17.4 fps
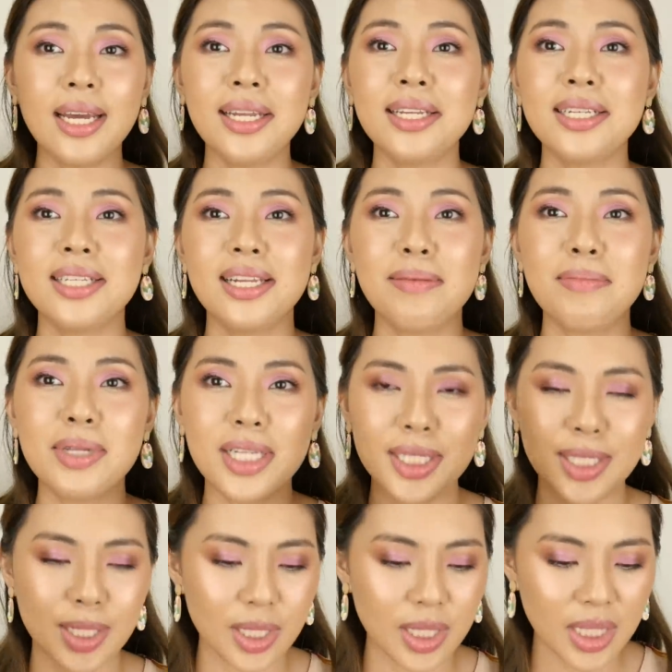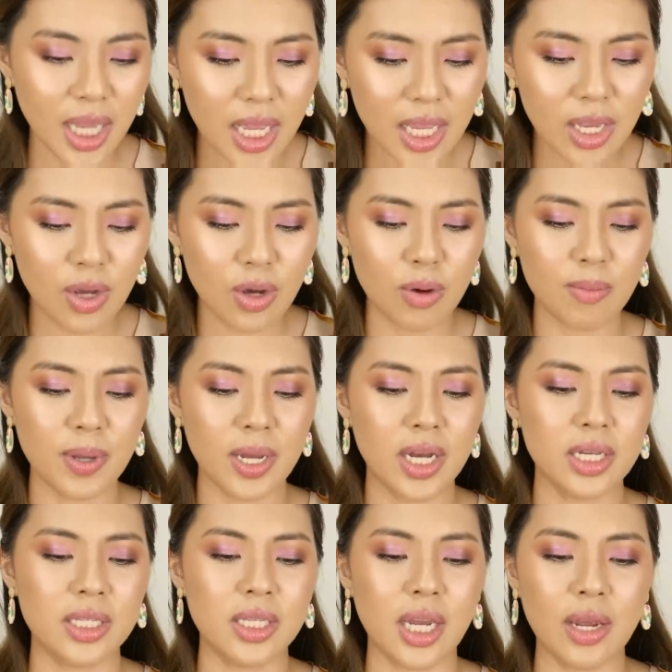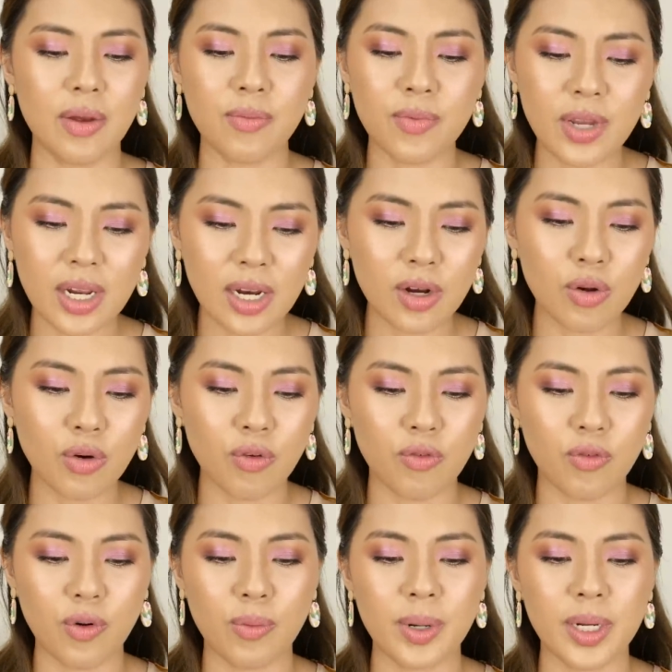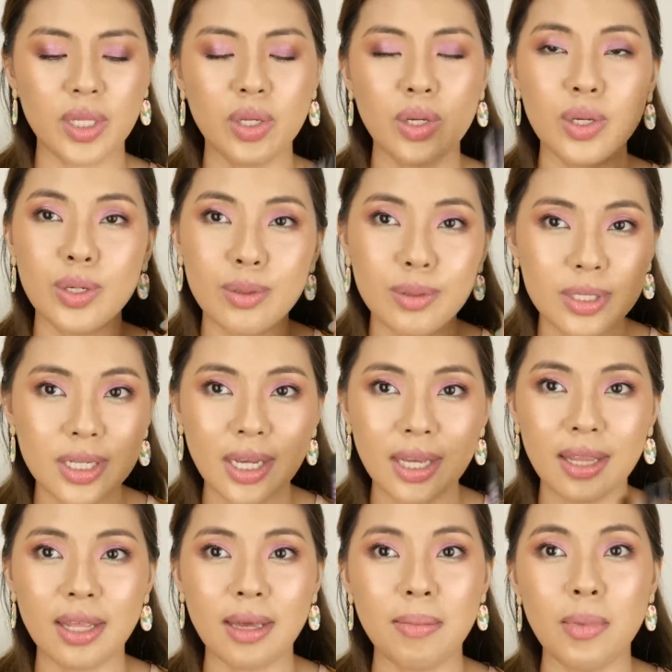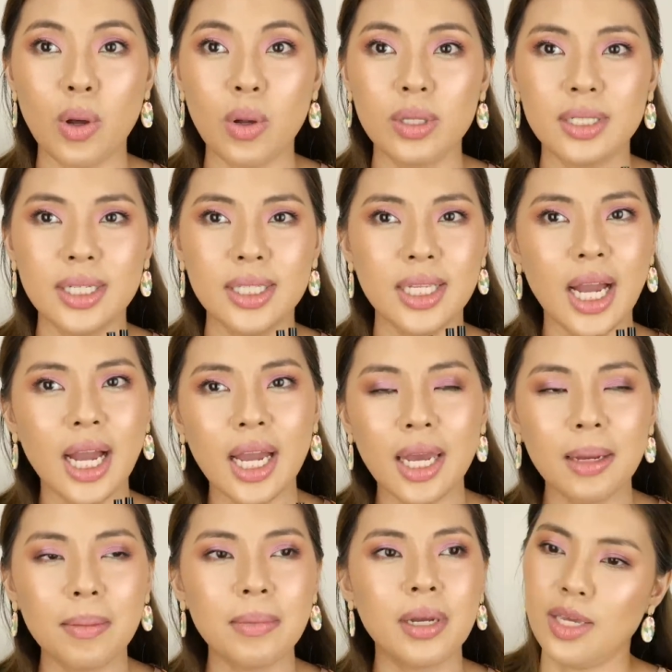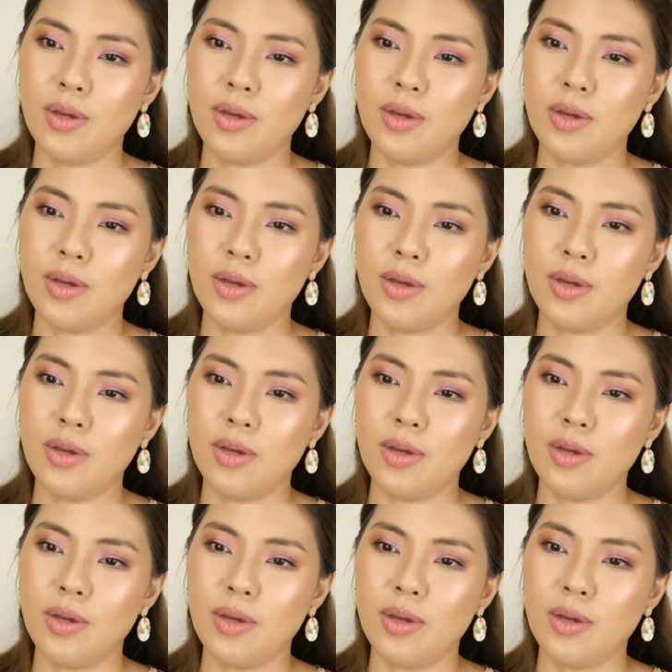hindi sila ma-discontinue because I really look forward to using them all the time.